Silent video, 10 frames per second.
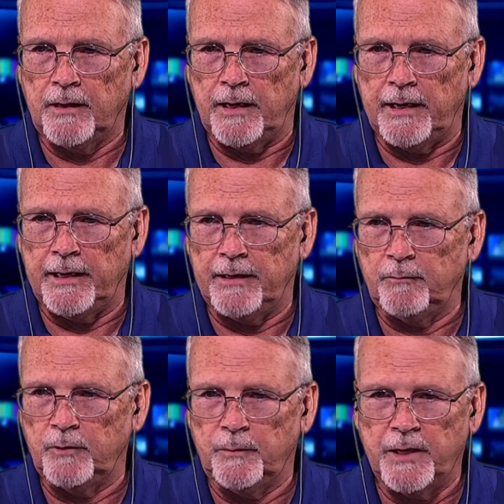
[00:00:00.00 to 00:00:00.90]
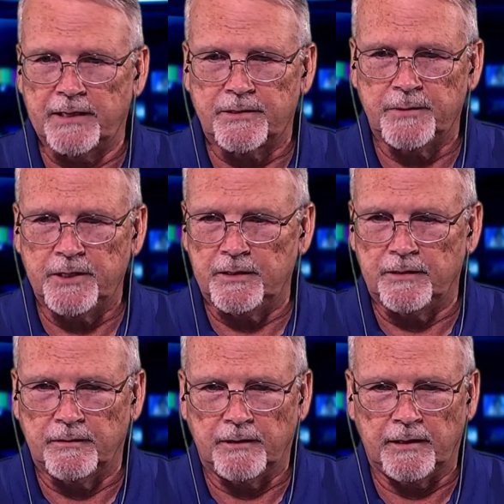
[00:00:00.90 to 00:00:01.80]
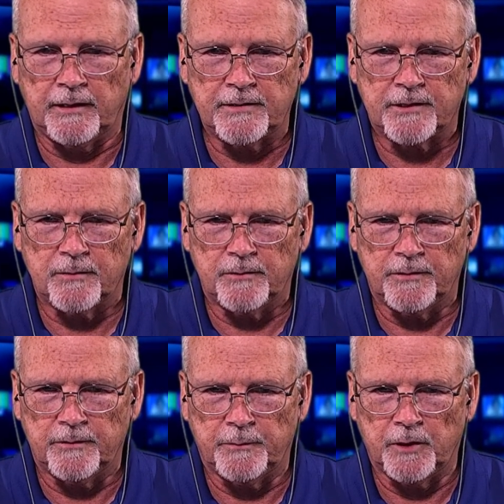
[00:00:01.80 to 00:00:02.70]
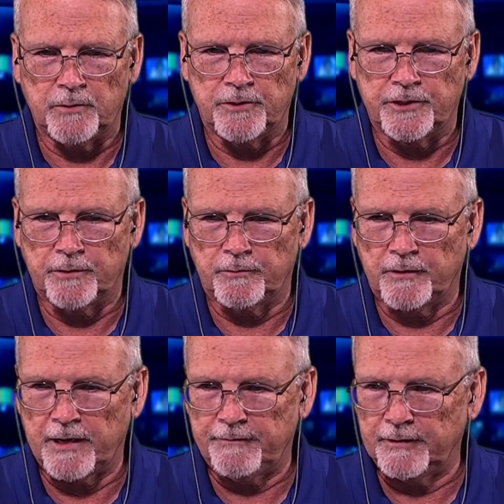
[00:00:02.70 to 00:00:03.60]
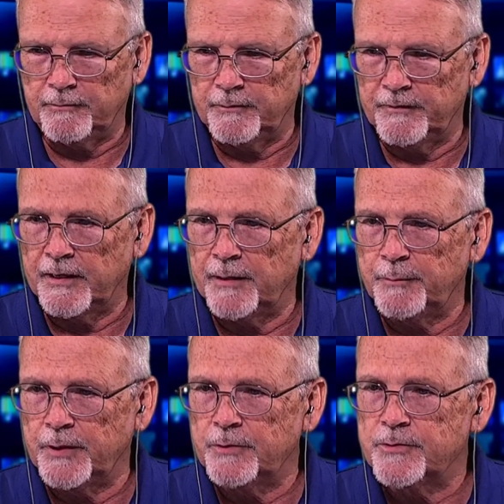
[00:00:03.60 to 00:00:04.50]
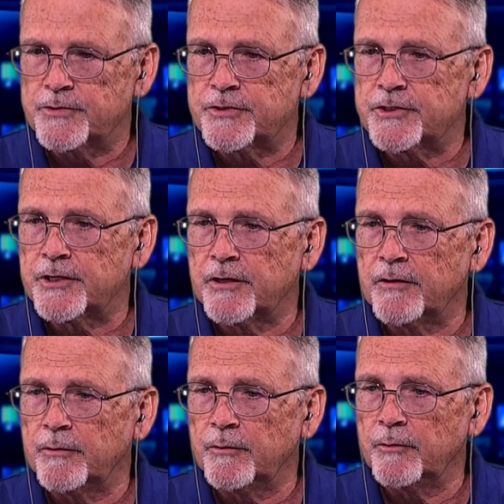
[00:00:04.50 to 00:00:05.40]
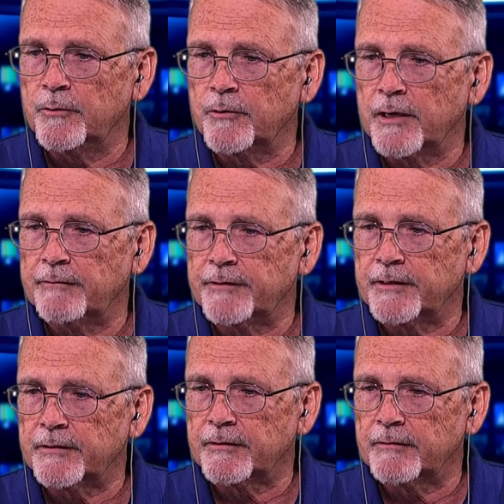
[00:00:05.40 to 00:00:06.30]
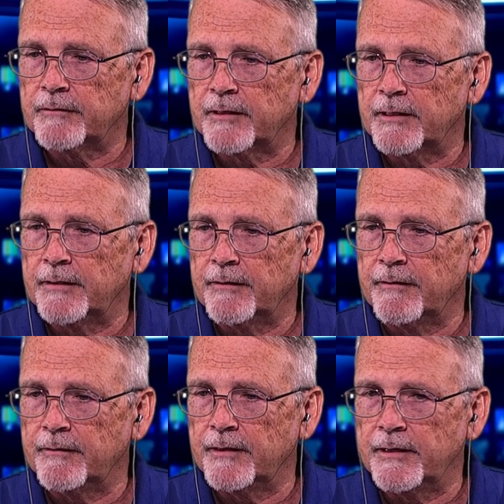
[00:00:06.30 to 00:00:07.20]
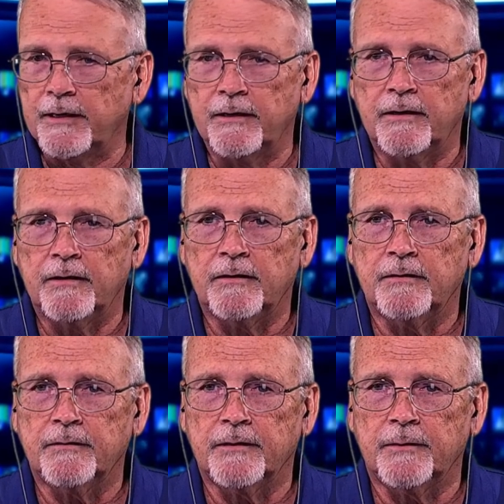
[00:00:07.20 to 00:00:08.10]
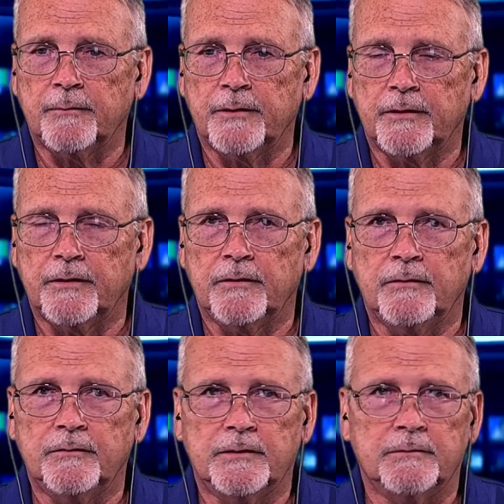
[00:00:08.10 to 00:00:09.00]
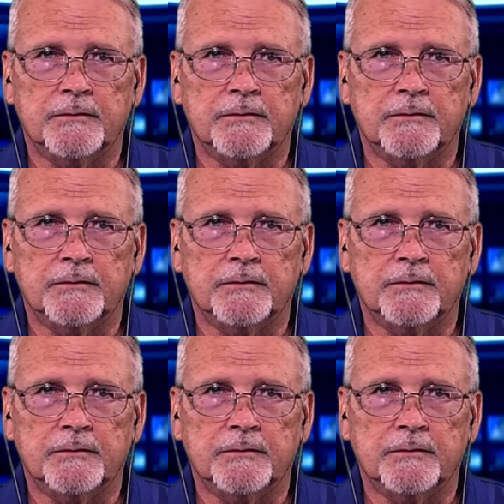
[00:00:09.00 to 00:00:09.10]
And we're back to me. And let's go to the post-show graphic. We've got a post-show graphic right there. There we go.